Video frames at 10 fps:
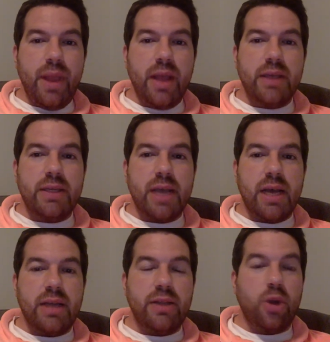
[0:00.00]
is
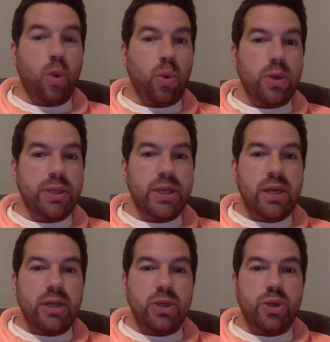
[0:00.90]
the course
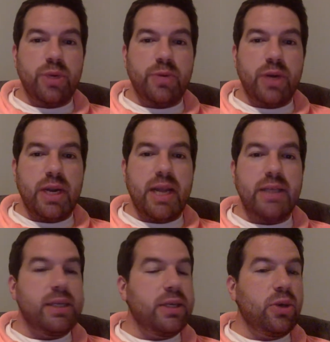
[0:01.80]
descriptor, and
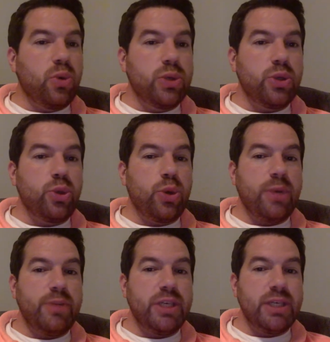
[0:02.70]
as the course
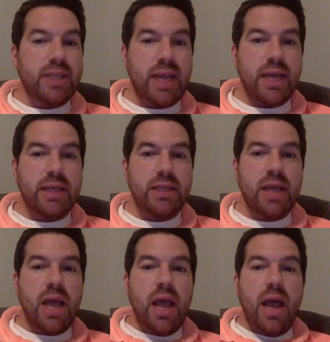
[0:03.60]
description says,
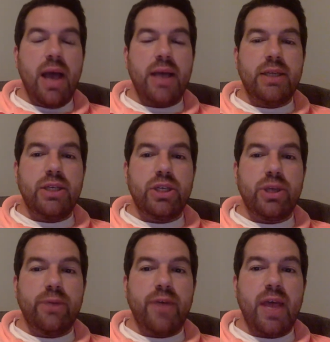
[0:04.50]
it's a
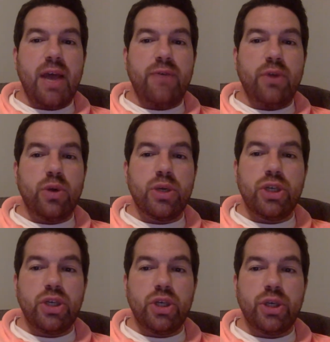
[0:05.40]
survey of the
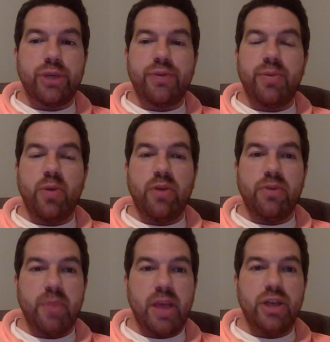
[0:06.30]
Christian church from the
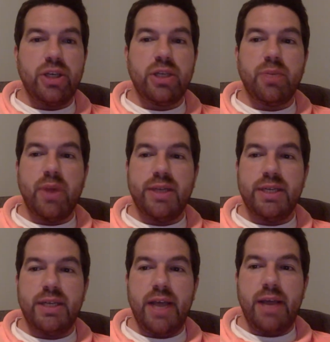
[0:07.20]
Reformation to
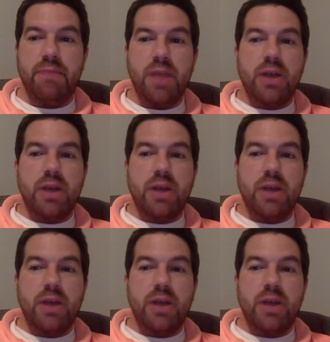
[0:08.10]
present day.